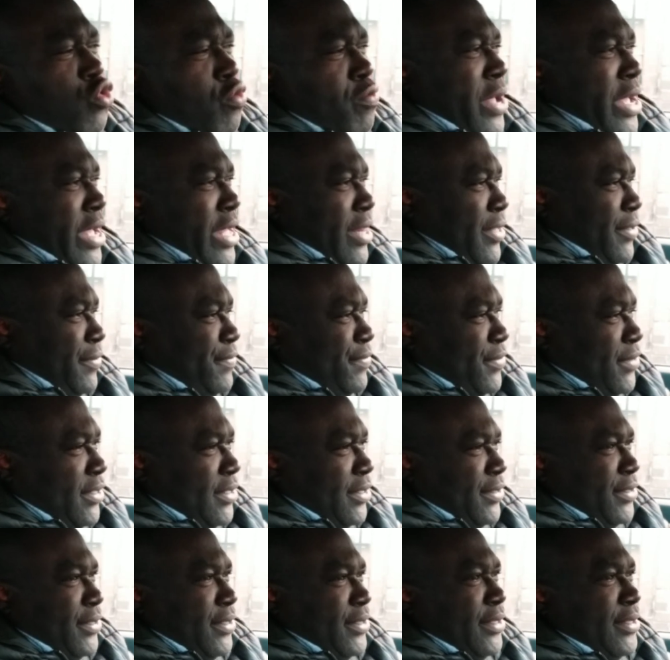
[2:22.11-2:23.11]
bed,
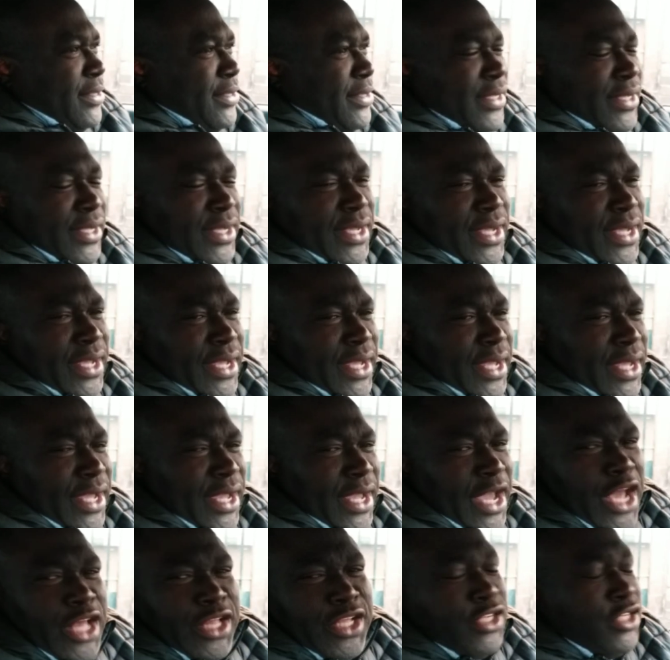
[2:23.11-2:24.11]

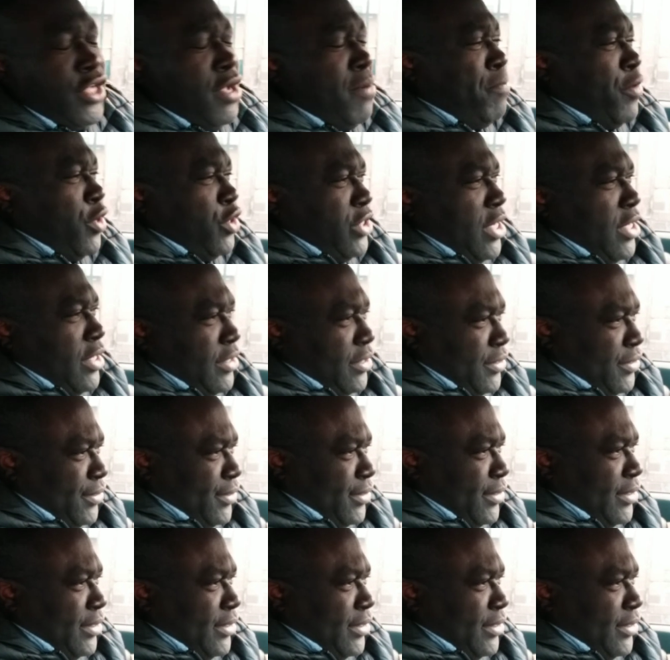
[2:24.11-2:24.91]
it is important